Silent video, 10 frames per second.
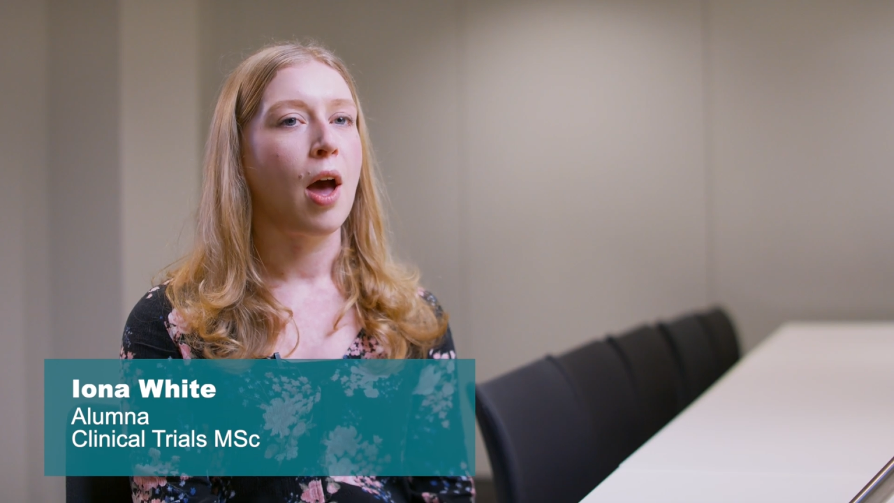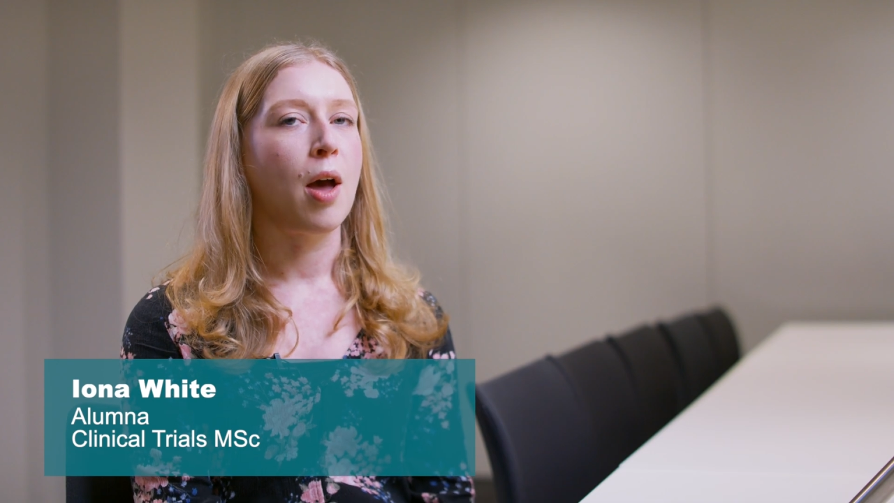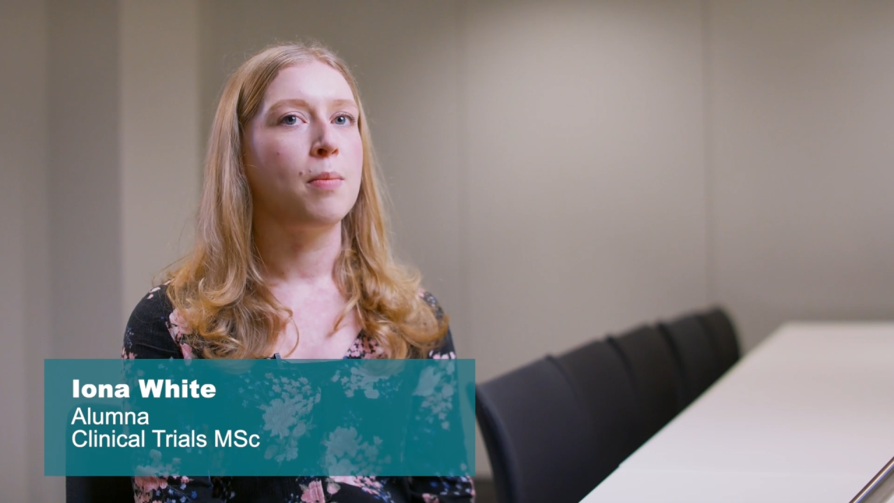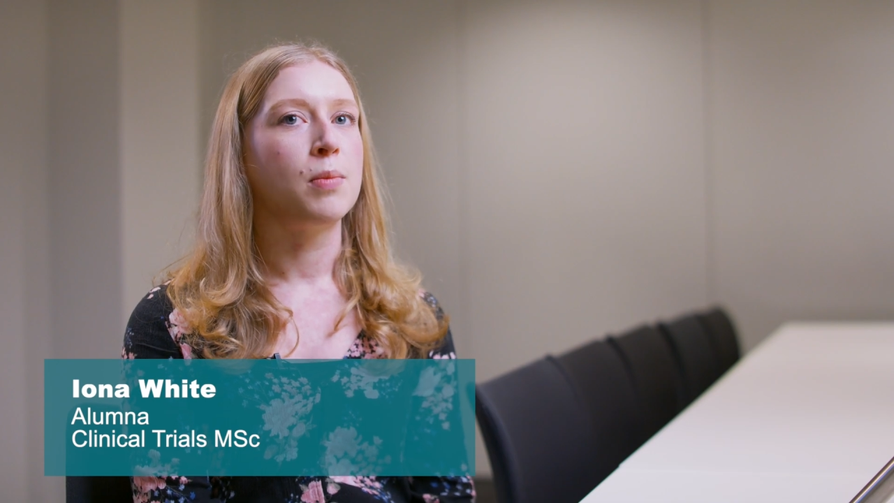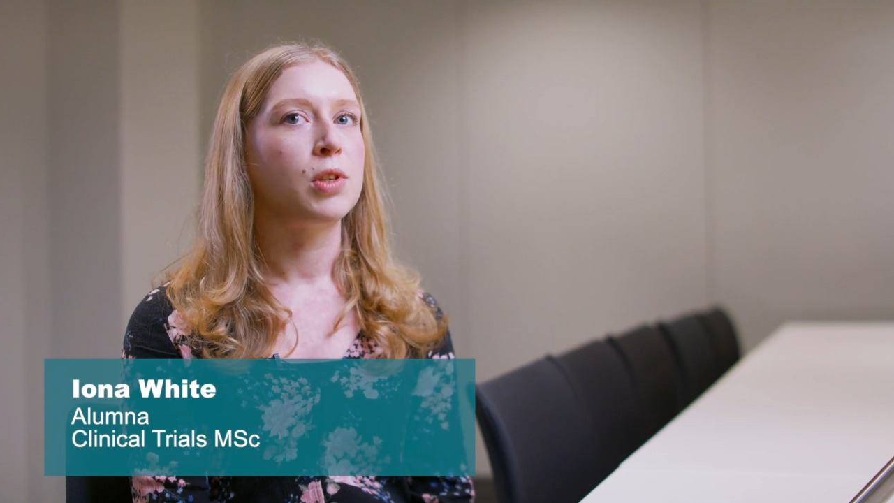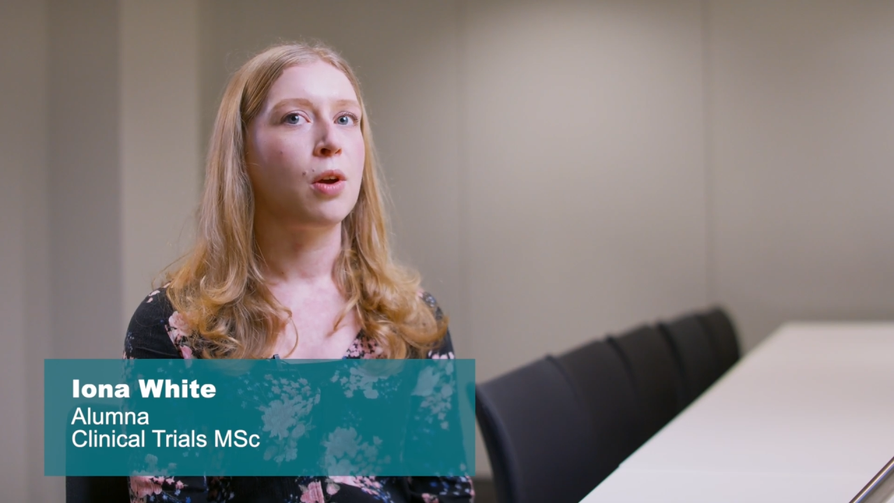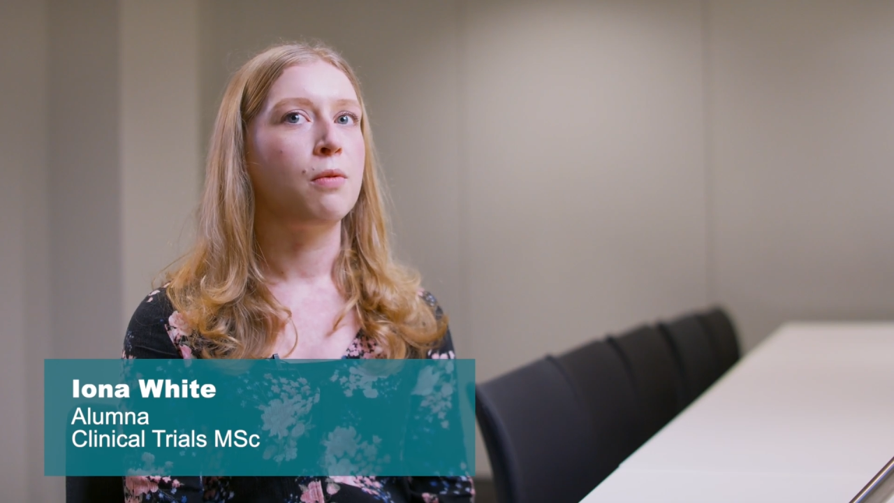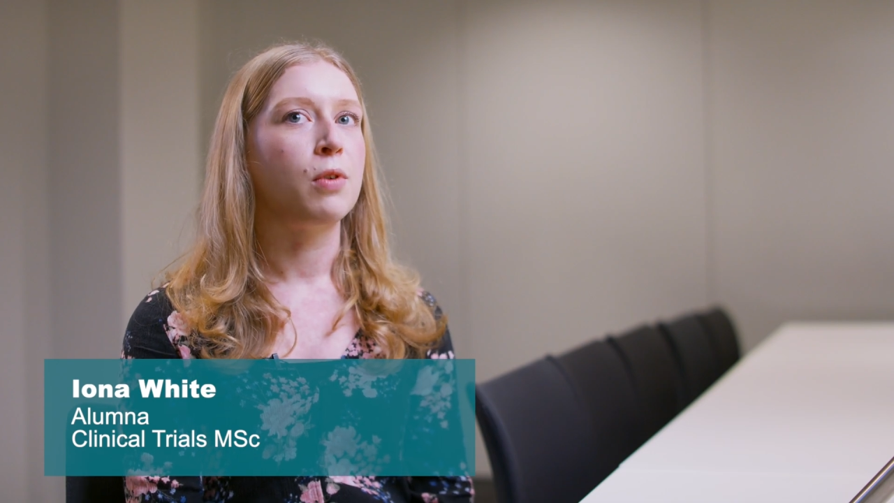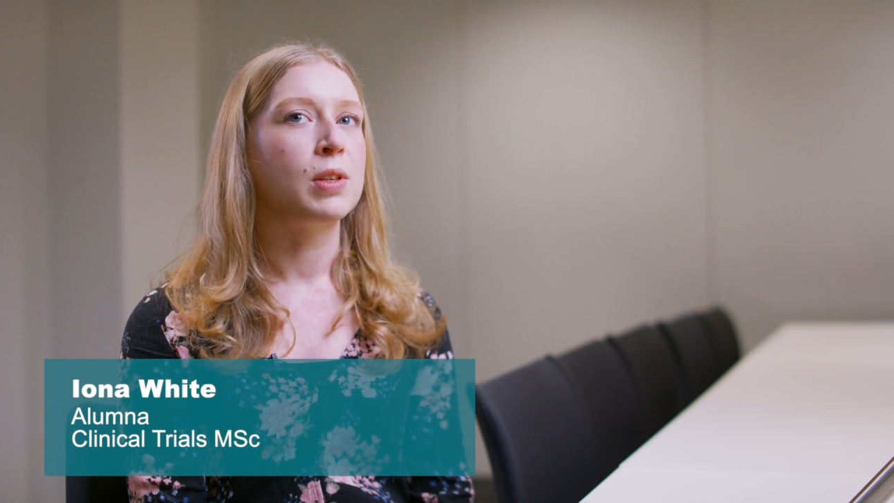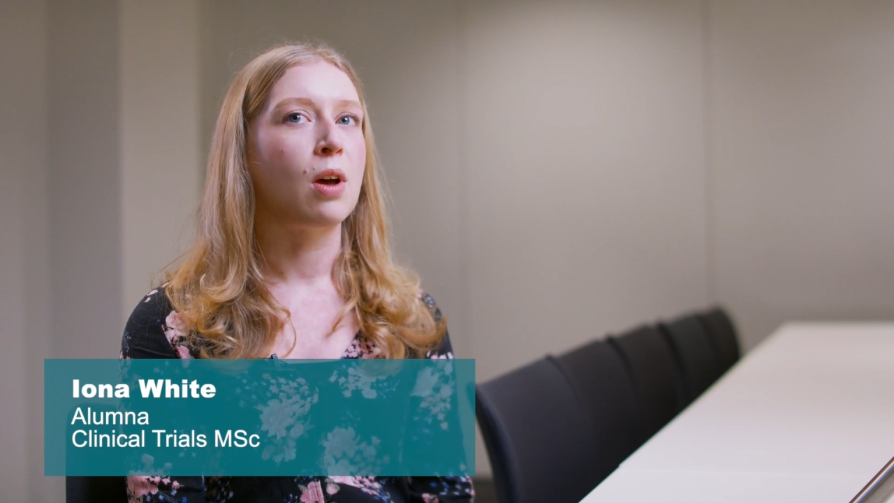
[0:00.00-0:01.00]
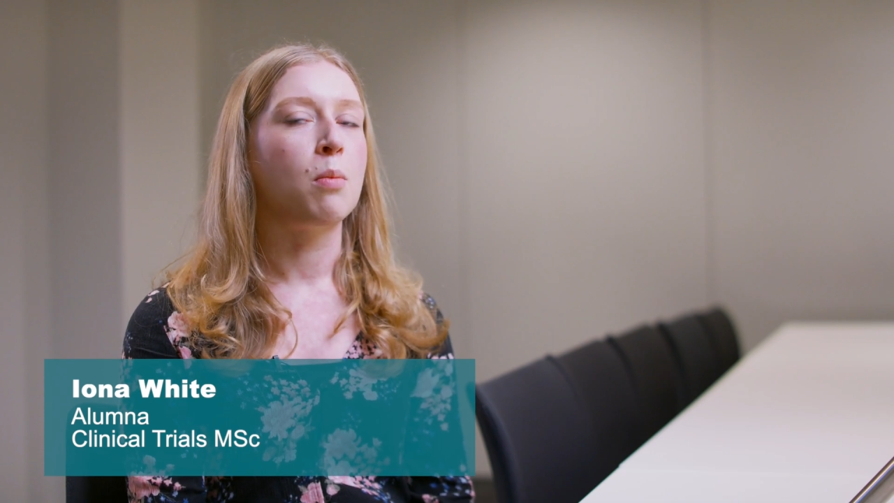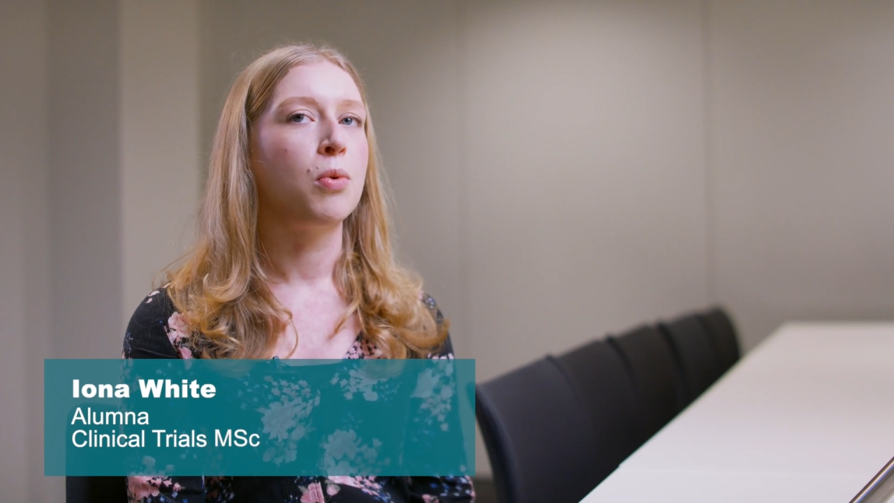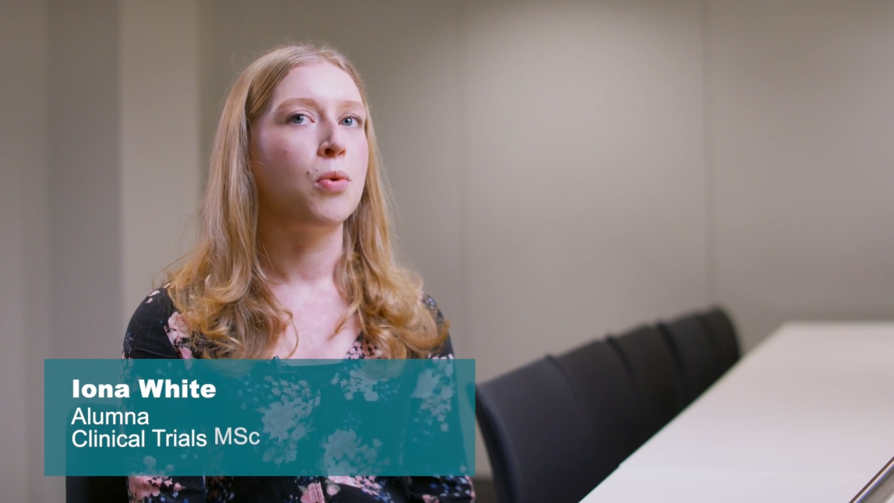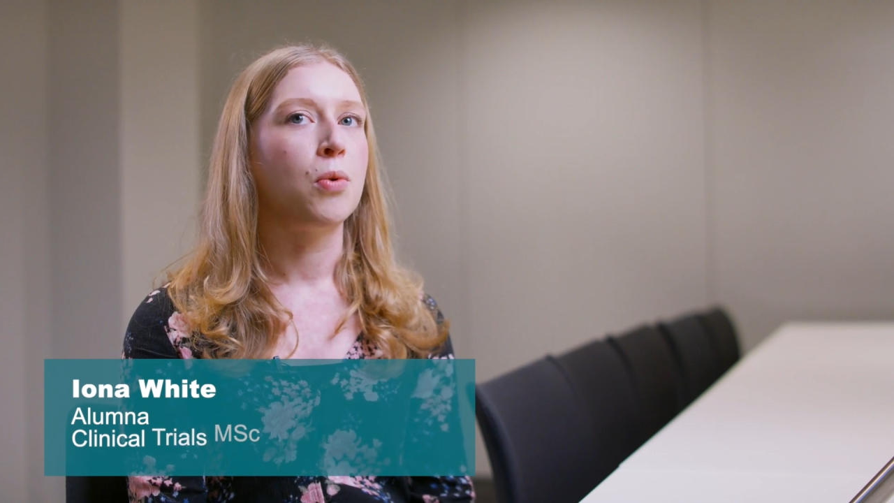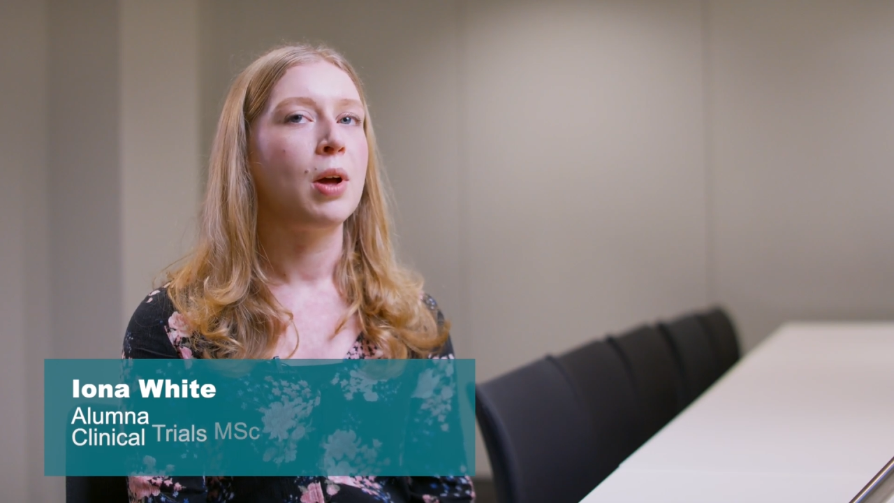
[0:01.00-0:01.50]
Um, so for
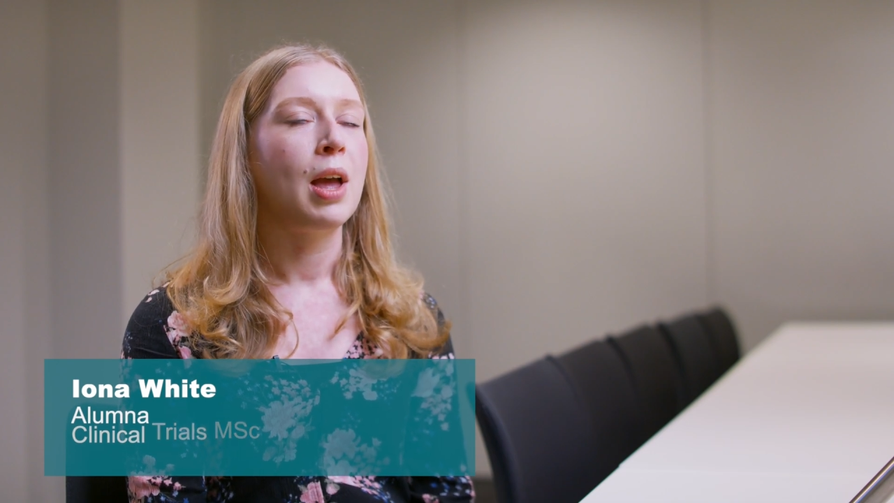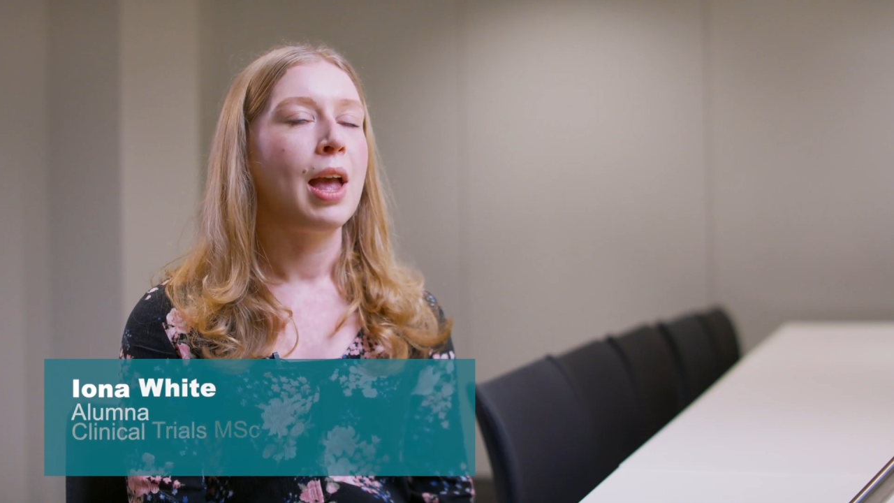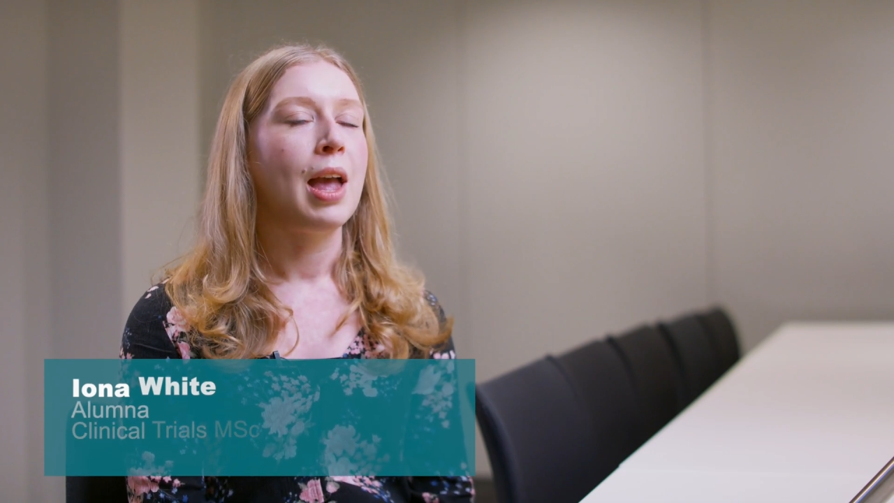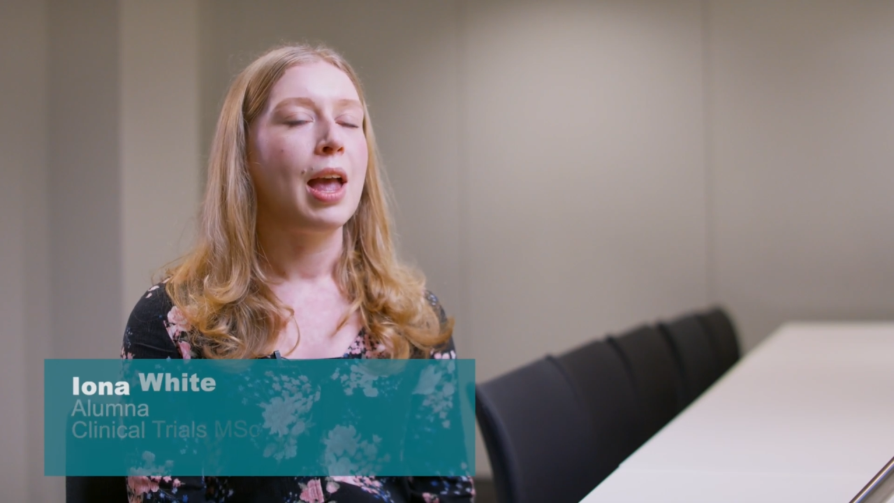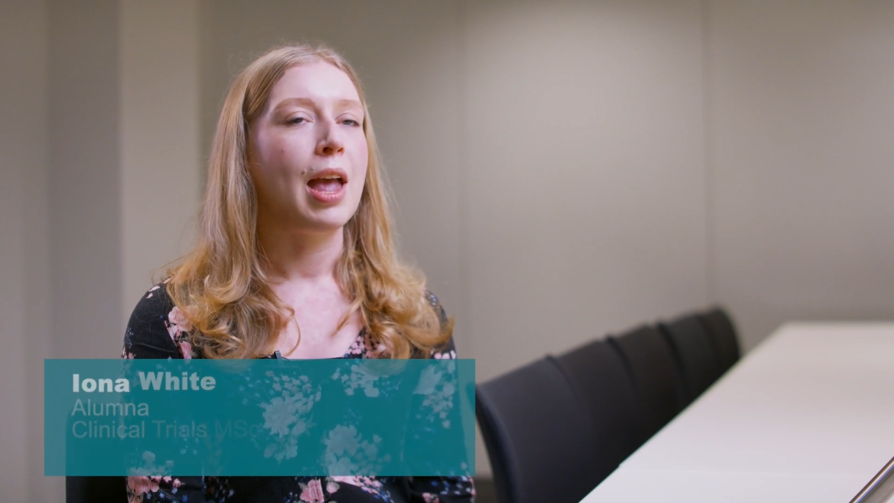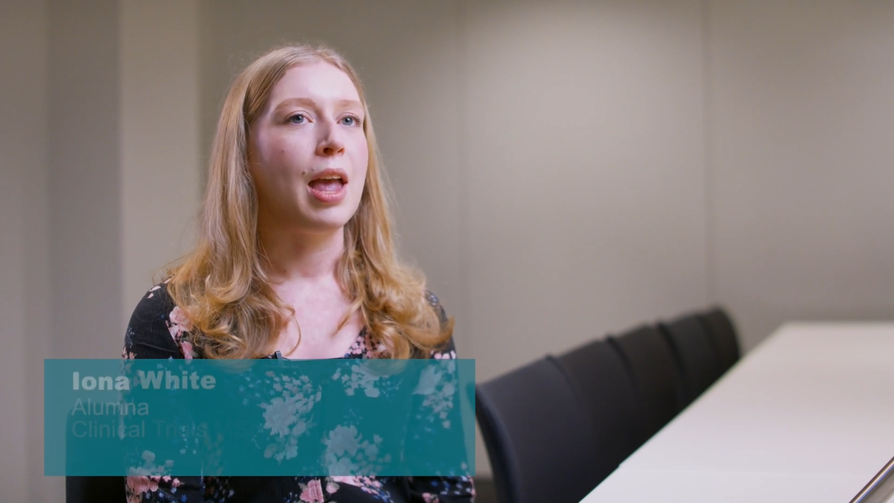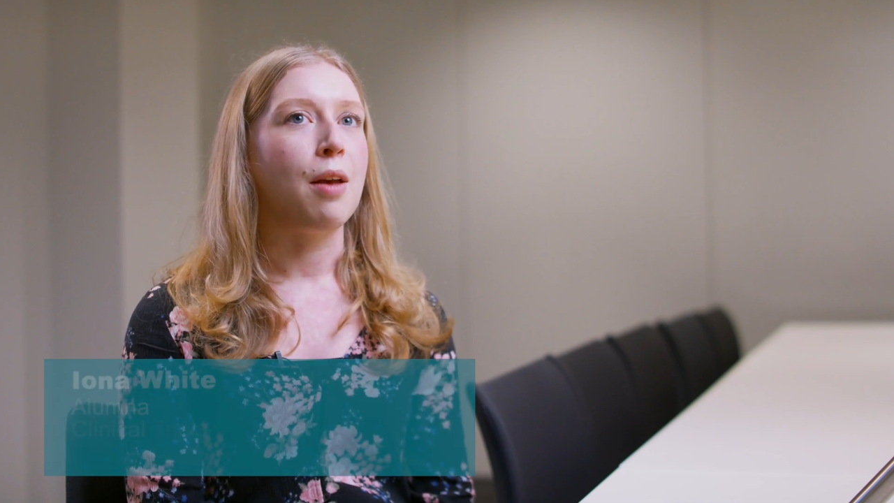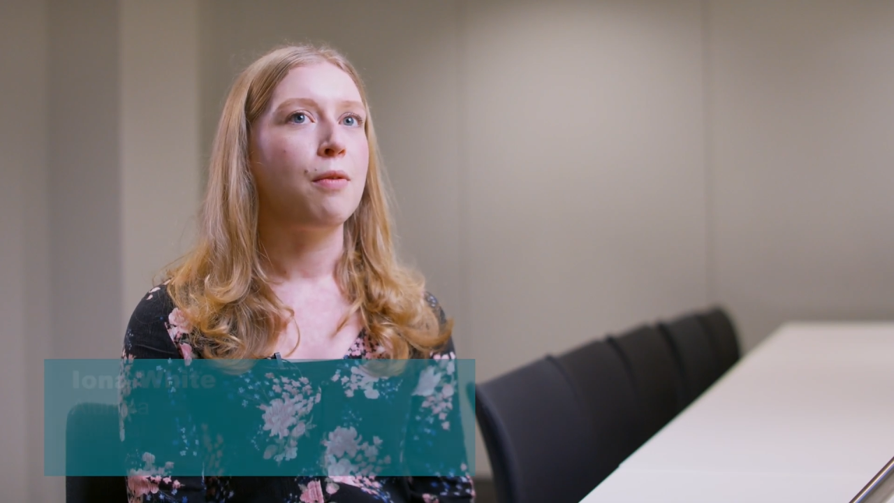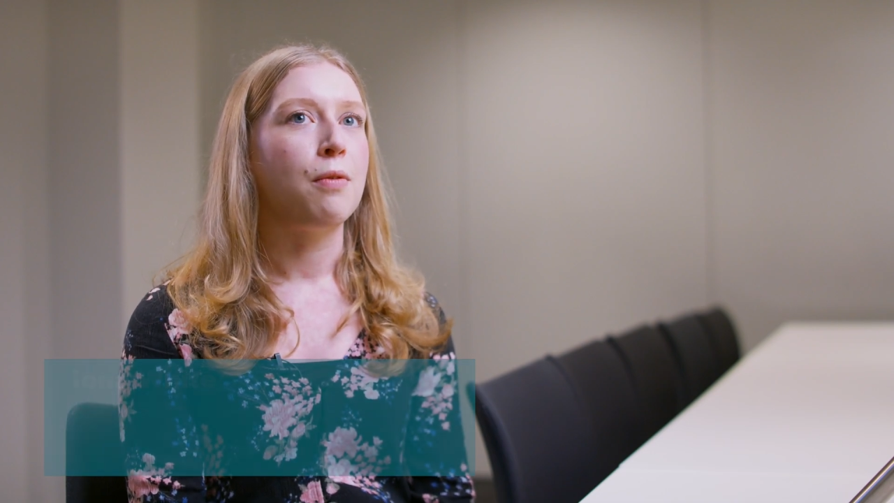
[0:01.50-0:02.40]
example, if